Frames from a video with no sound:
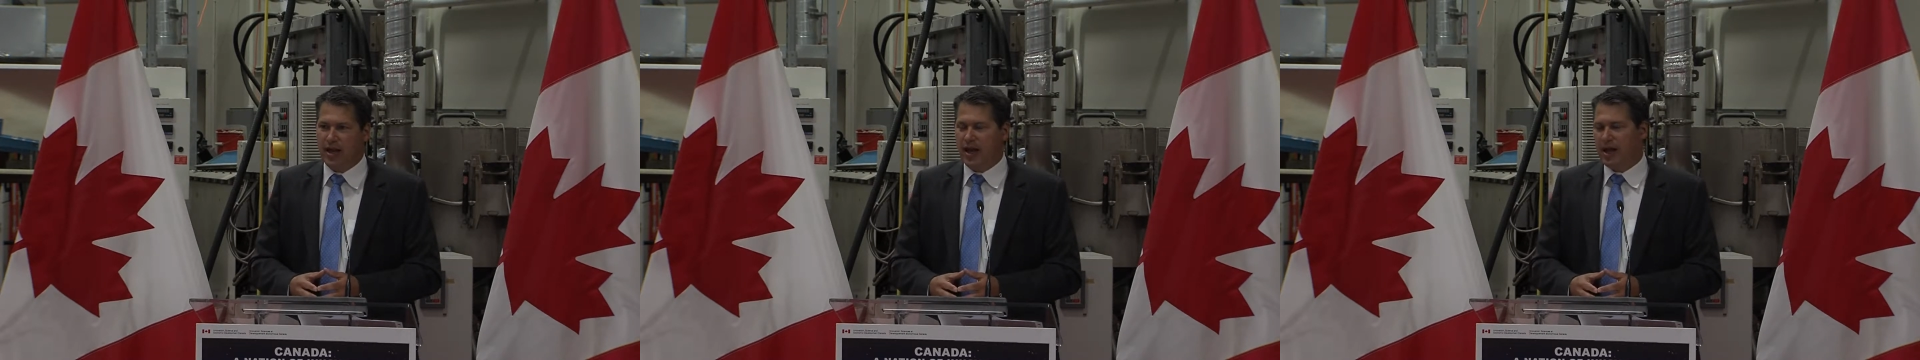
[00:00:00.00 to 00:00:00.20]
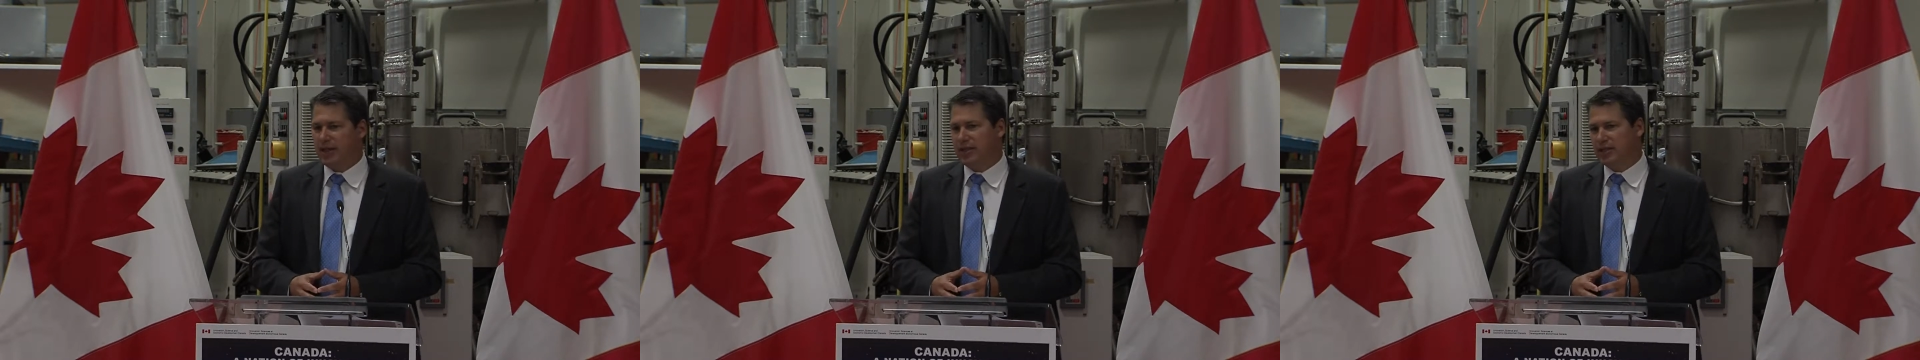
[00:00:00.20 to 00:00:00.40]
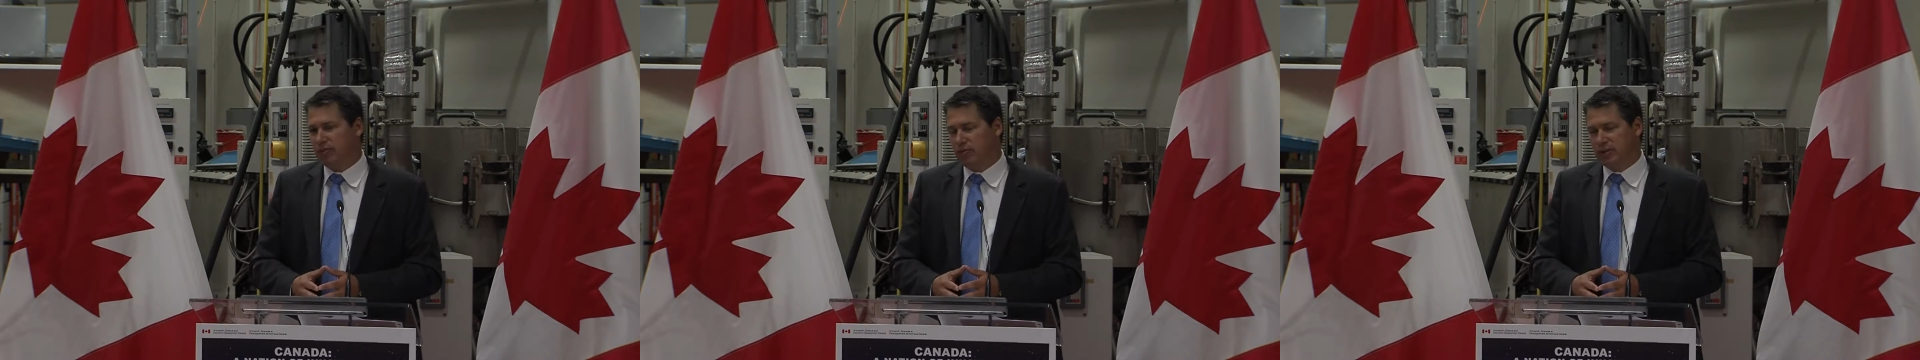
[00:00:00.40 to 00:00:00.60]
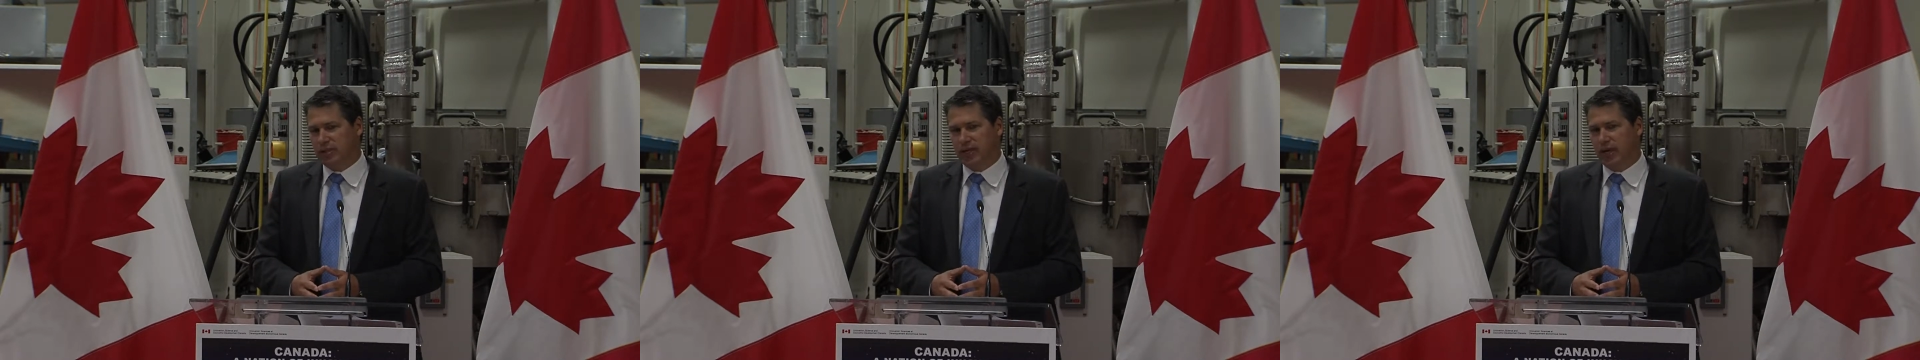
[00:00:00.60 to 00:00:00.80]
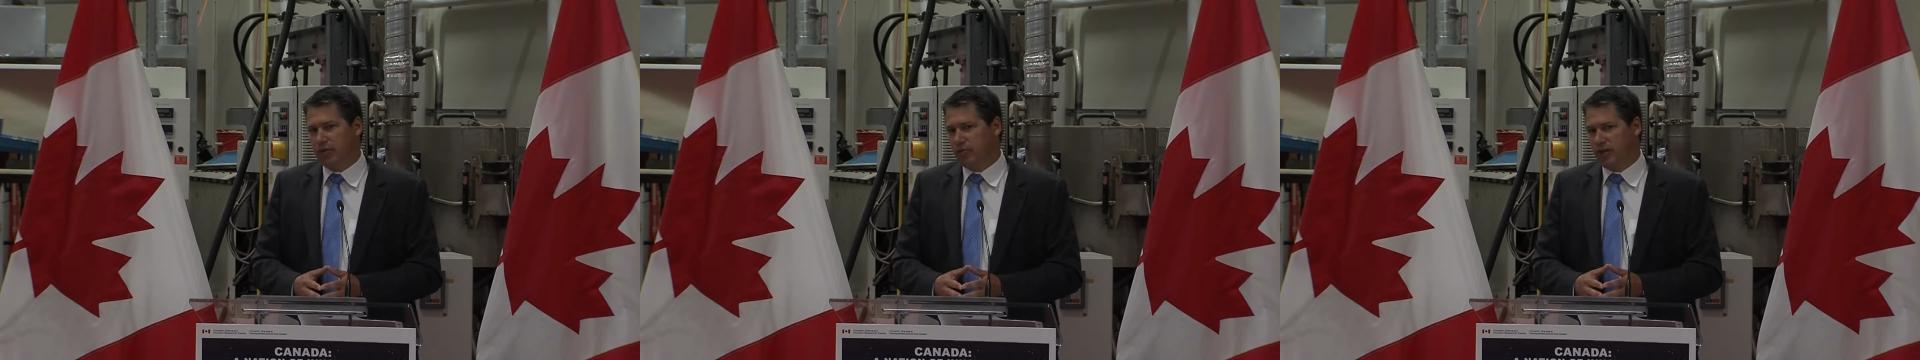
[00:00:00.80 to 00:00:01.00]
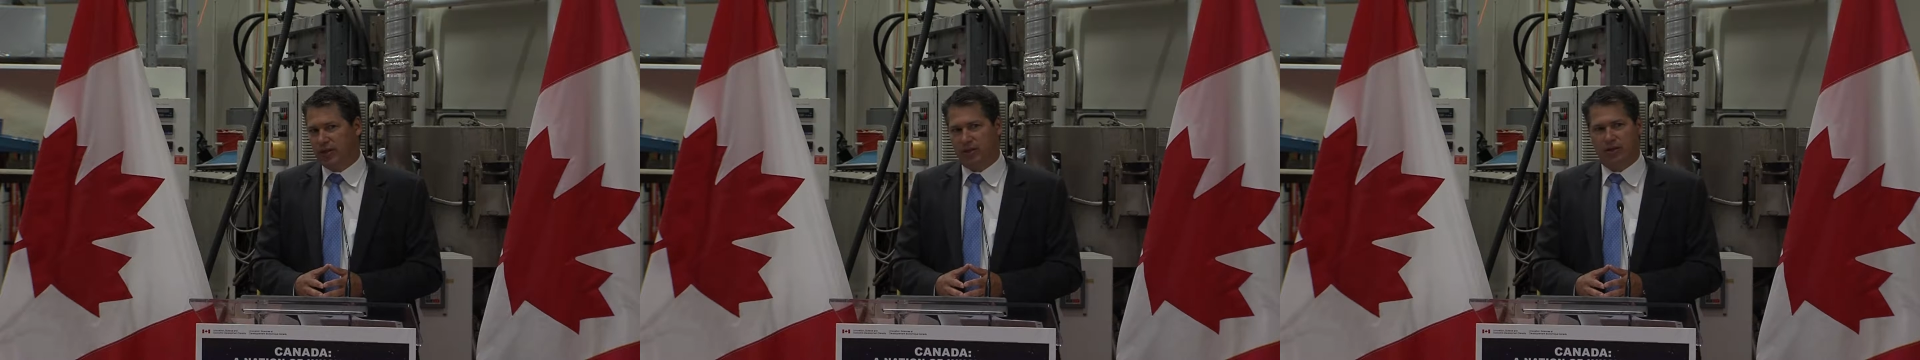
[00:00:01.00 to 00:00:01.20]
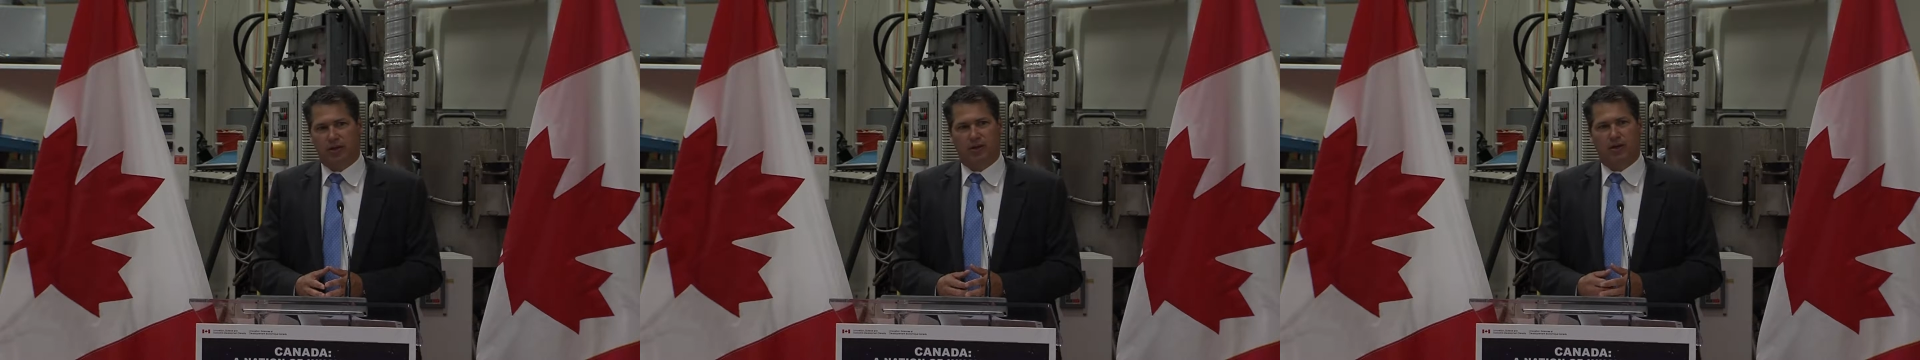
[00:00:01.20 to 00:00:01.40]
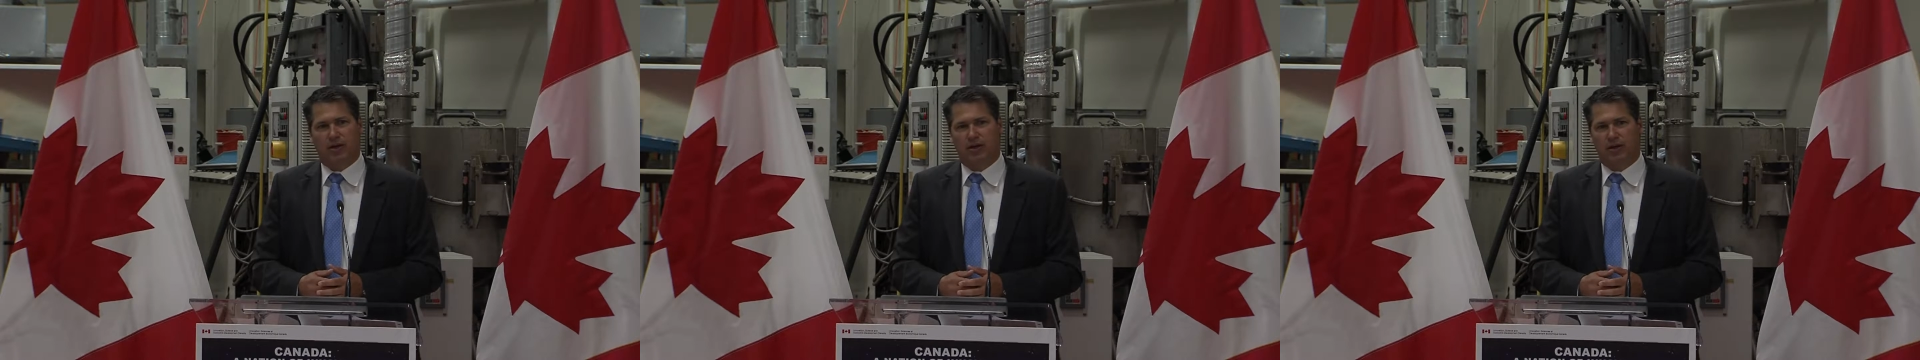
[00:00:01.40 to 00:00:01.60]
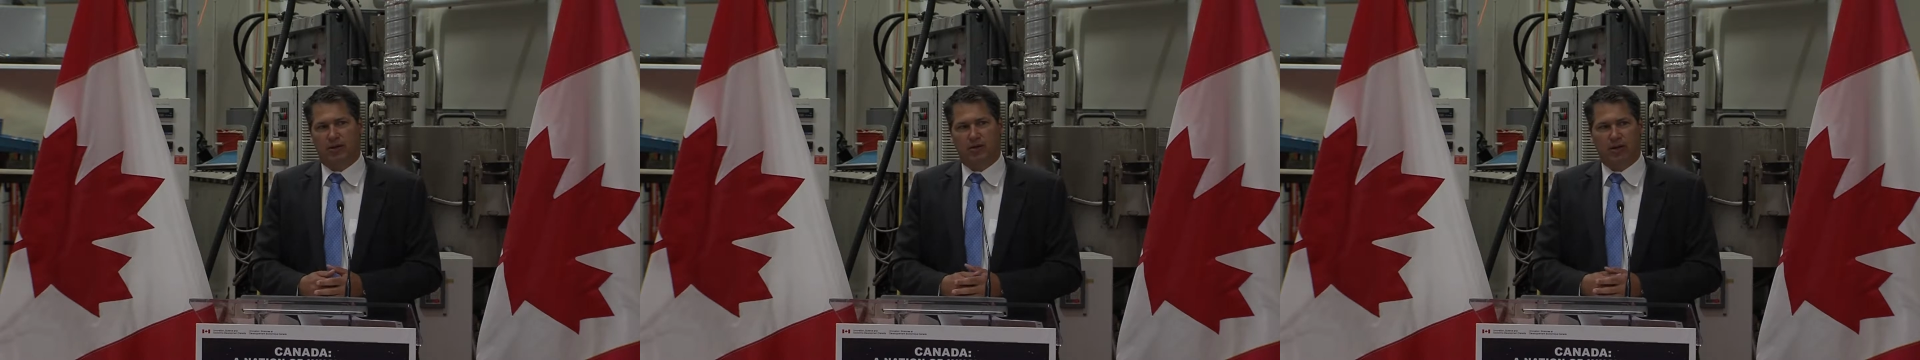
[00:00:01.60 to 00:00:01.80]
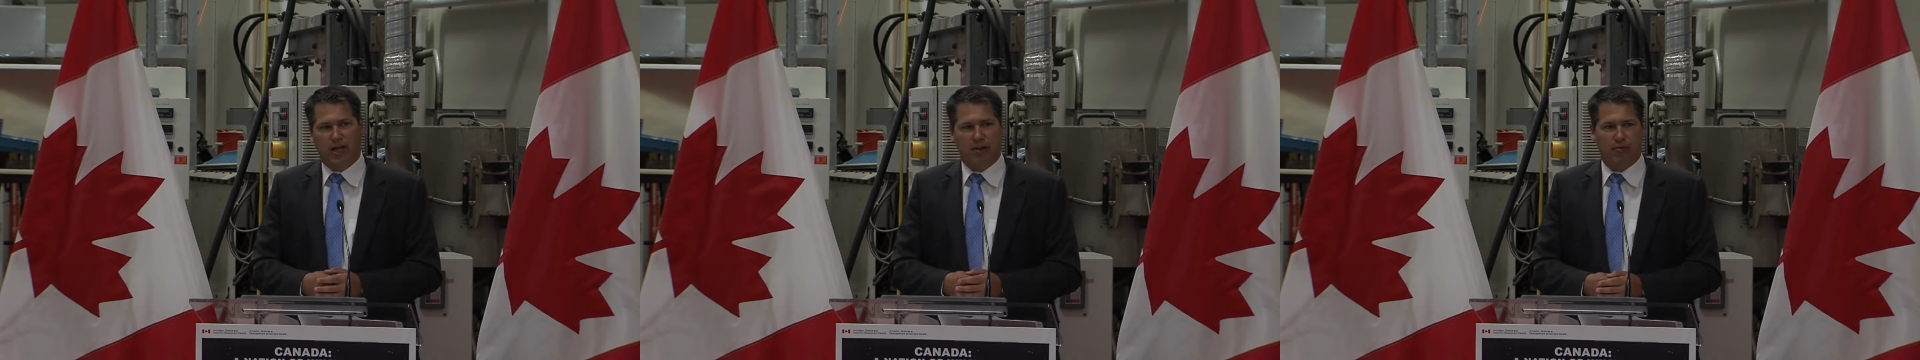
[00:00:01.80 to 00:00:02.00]
And this was done with
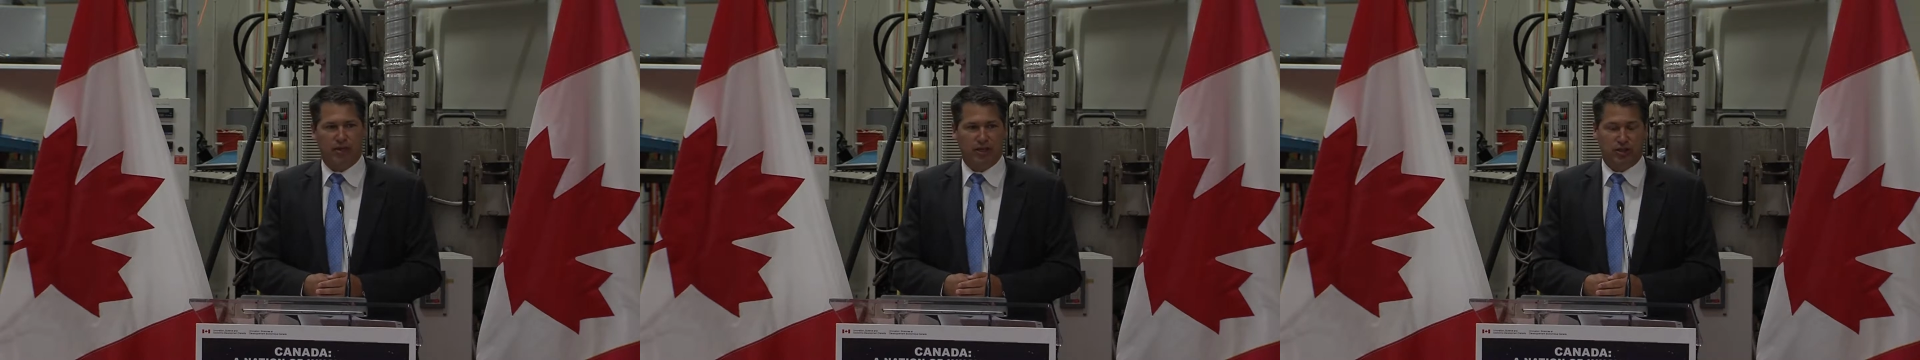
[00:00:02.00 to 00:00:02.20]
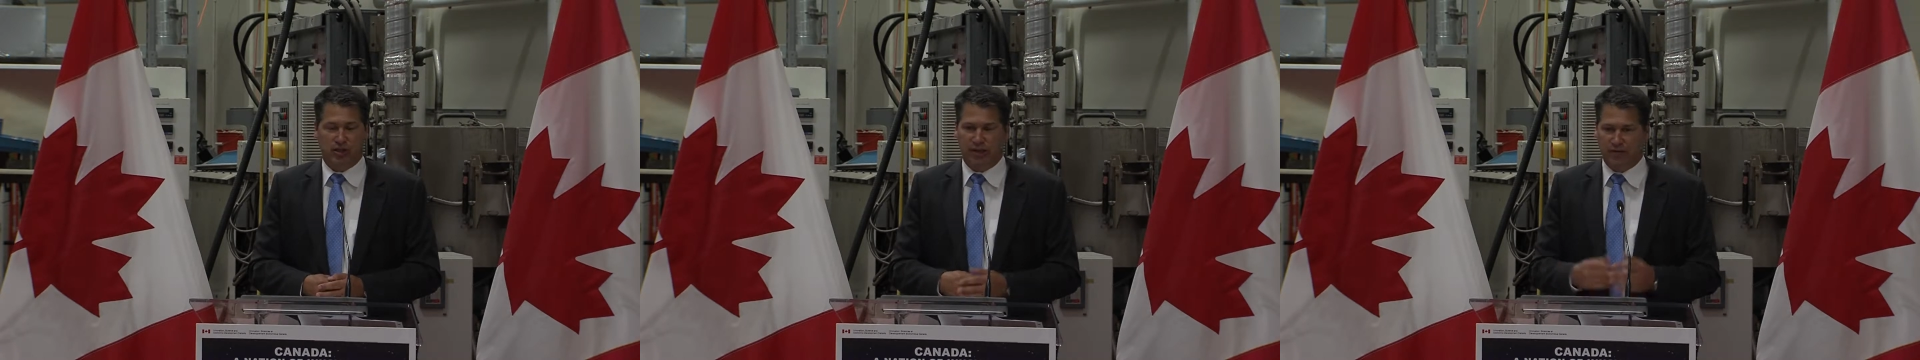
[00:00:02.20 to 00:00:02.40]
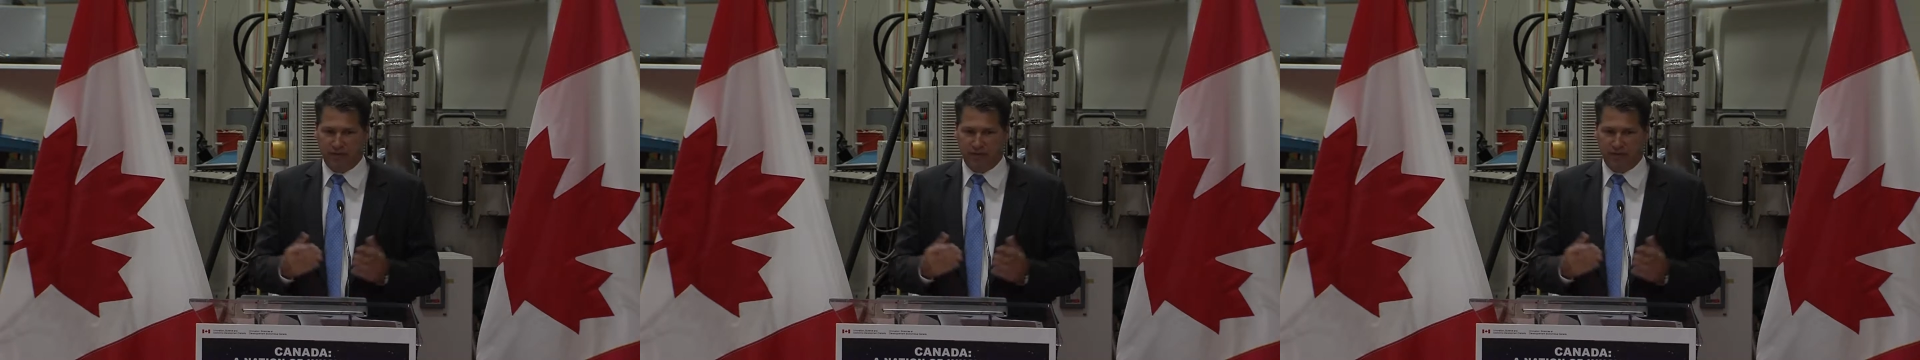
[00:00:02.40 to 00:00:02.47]
collaboration